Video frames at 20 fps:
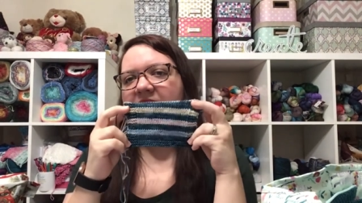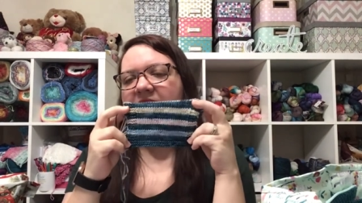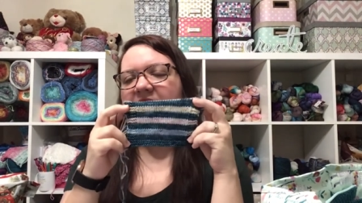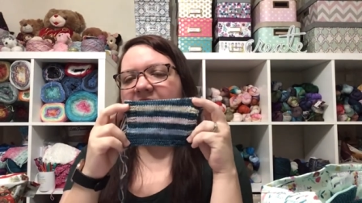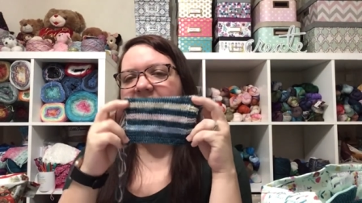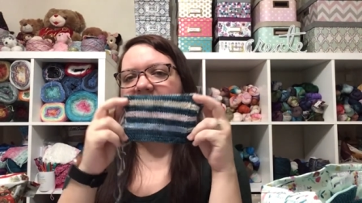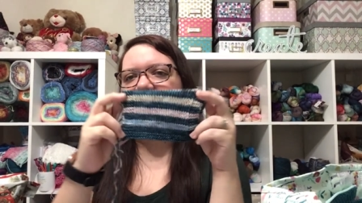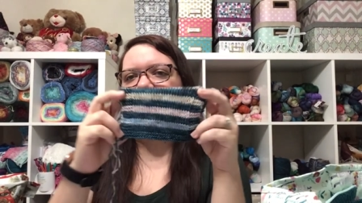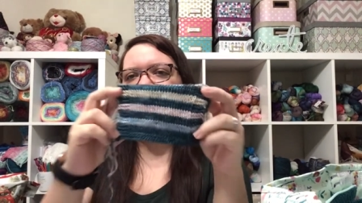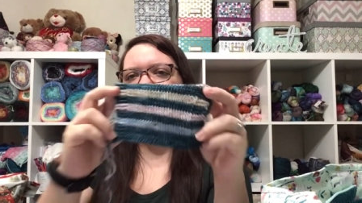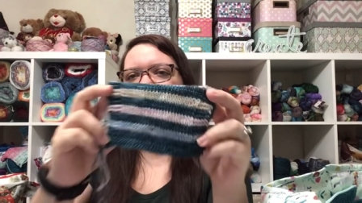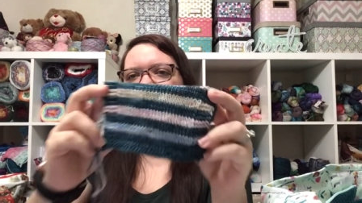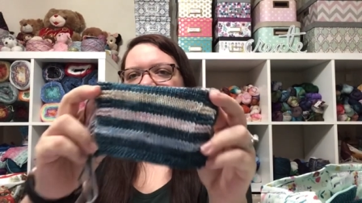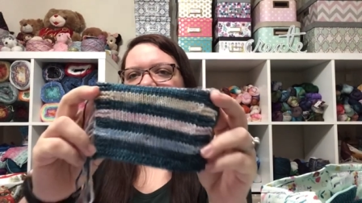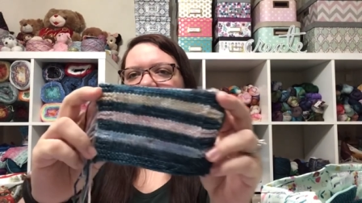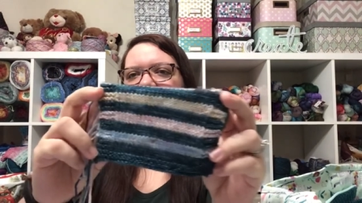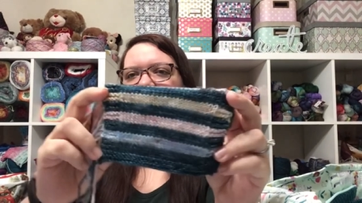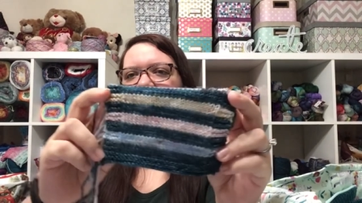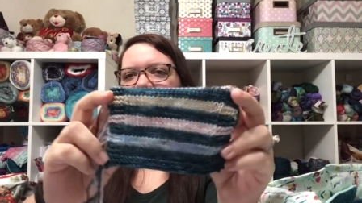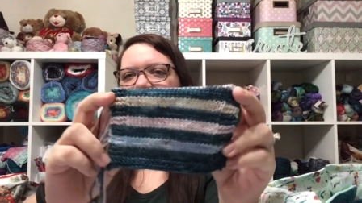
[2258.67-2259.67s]
I think
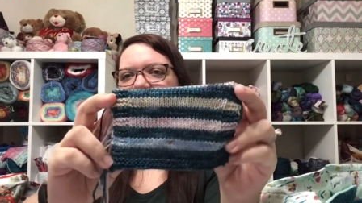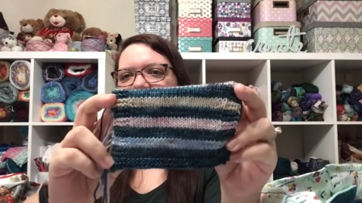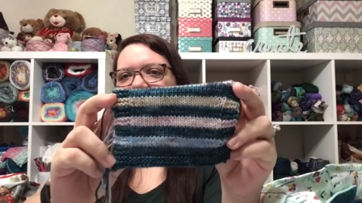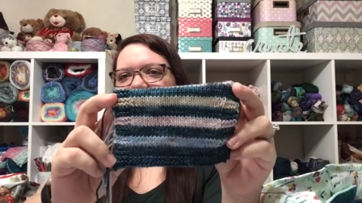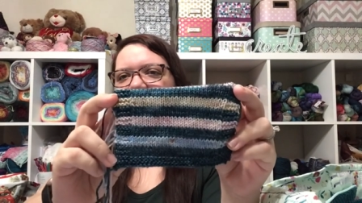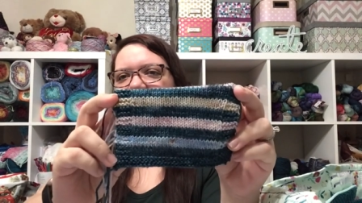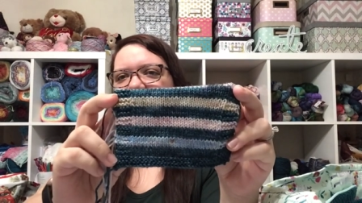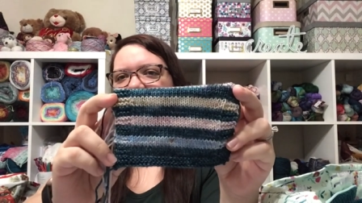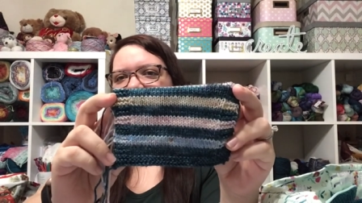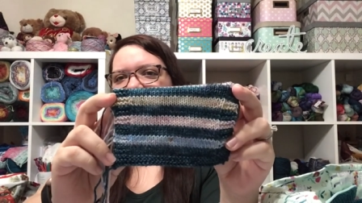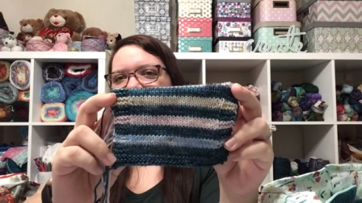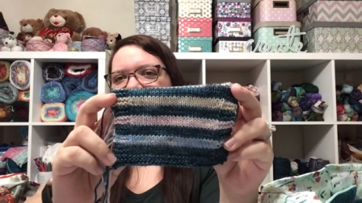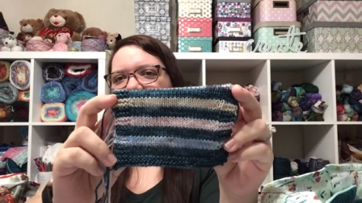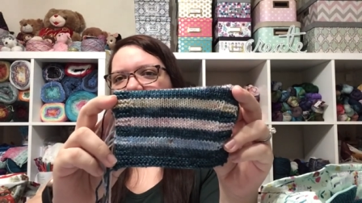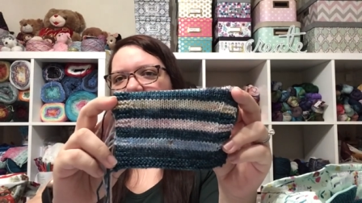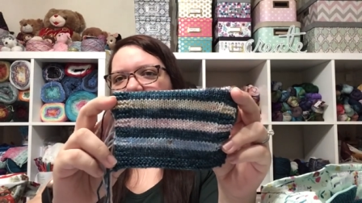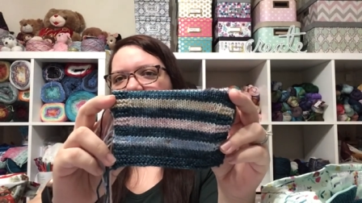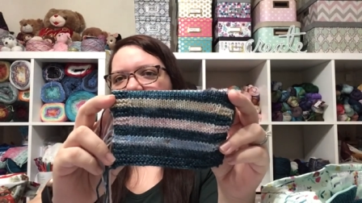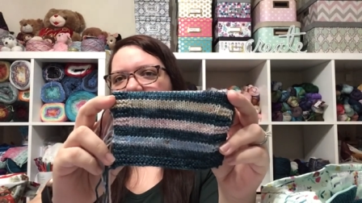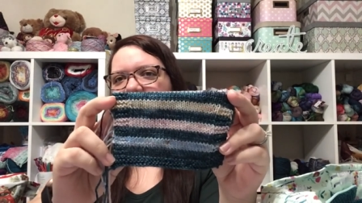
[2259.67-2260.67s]
that those are going to be
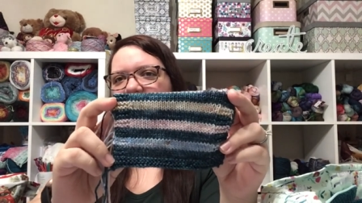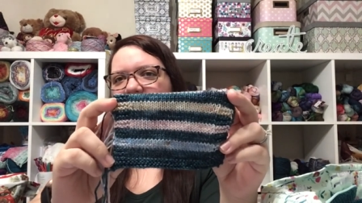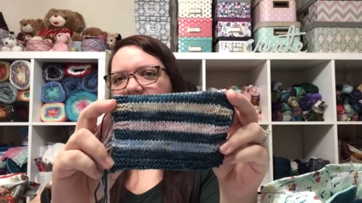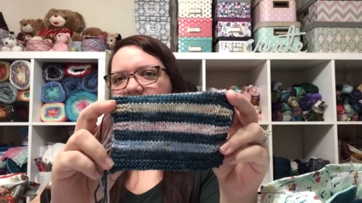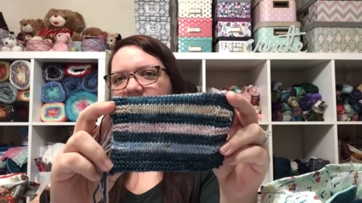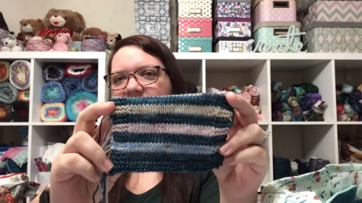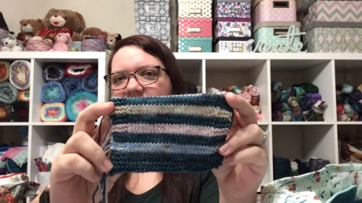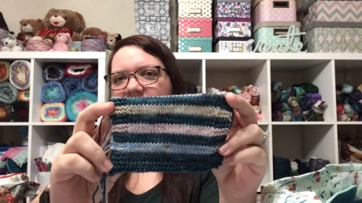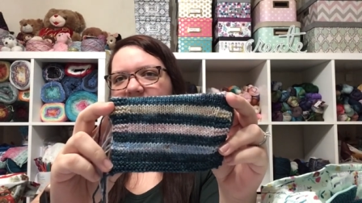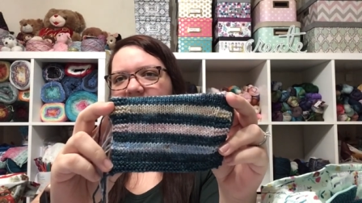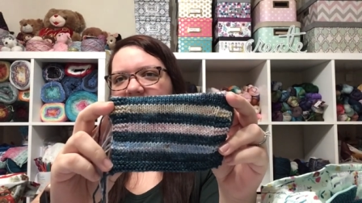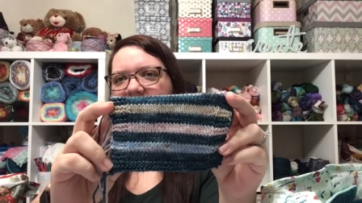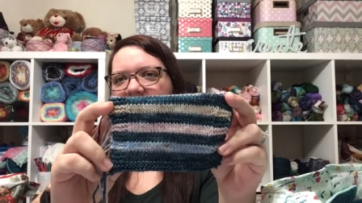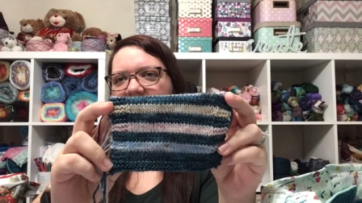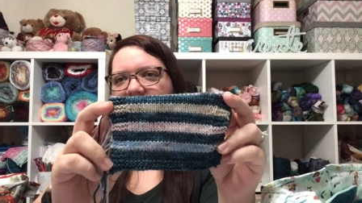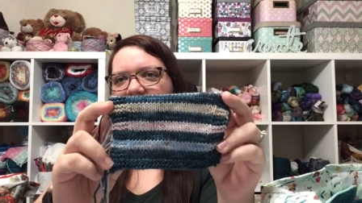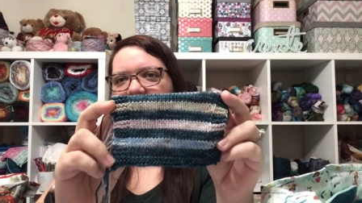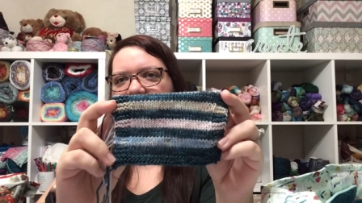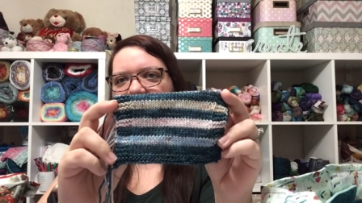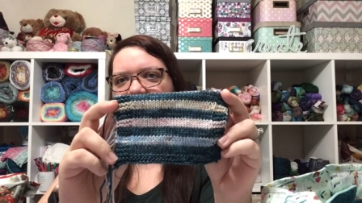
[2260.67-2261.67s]
so beautiful
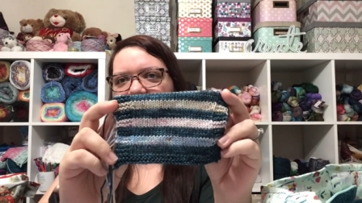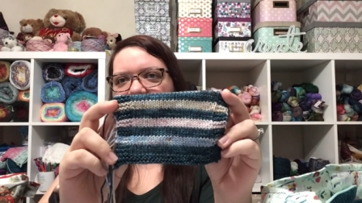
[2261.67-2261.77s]
together.